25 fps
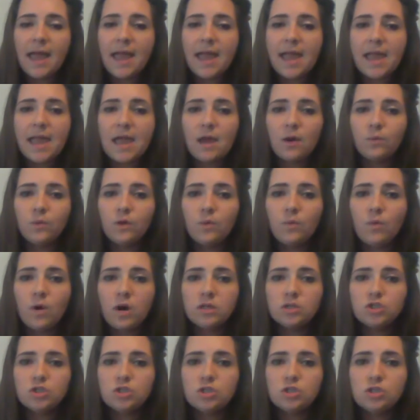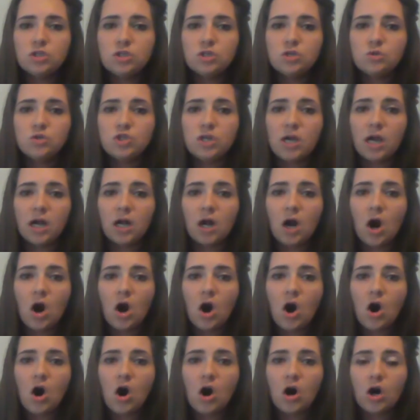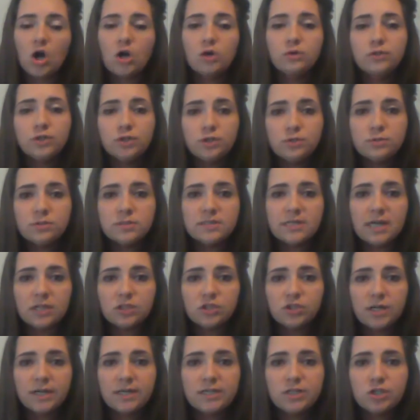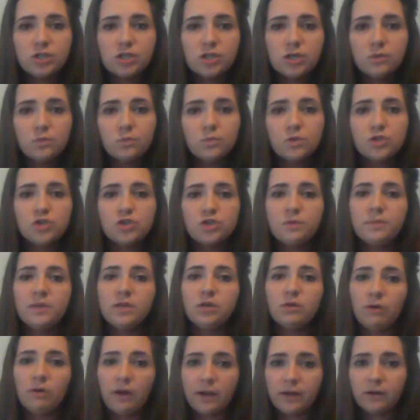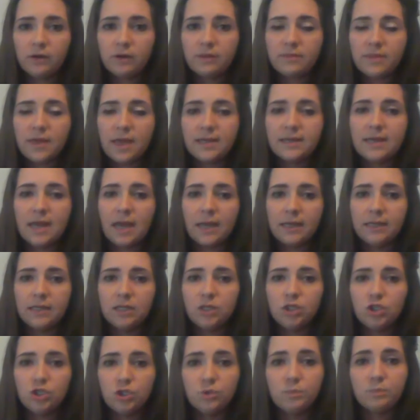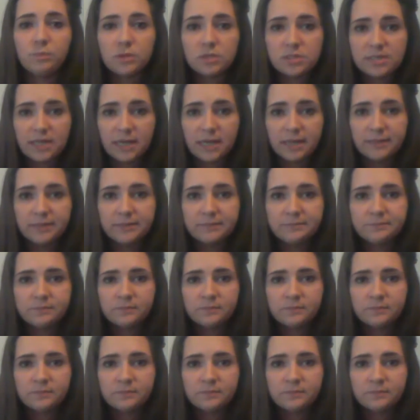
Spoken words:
And we want to check our O2 saturation, which should be greater than 92%.